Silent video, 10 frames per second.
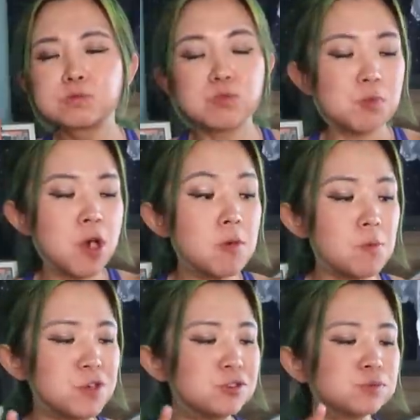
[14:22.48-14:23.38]
My
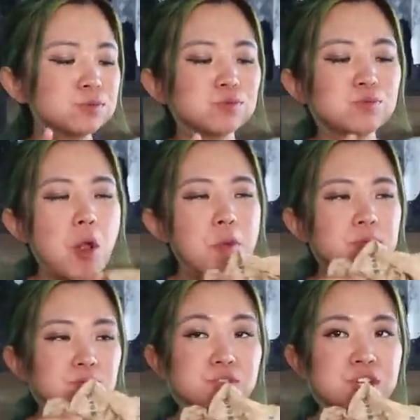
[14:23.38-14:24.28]
problem is
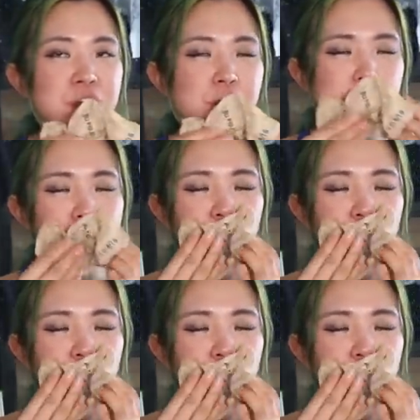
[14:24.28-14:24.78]
today